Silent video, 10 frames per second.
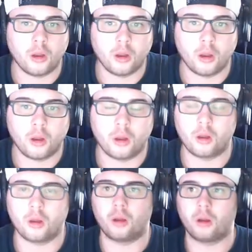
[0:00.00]

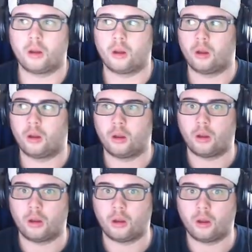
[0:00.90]

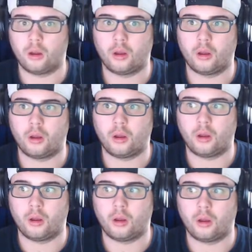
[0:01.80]

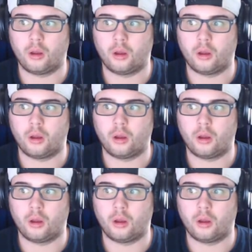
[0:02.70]
Nothing is said.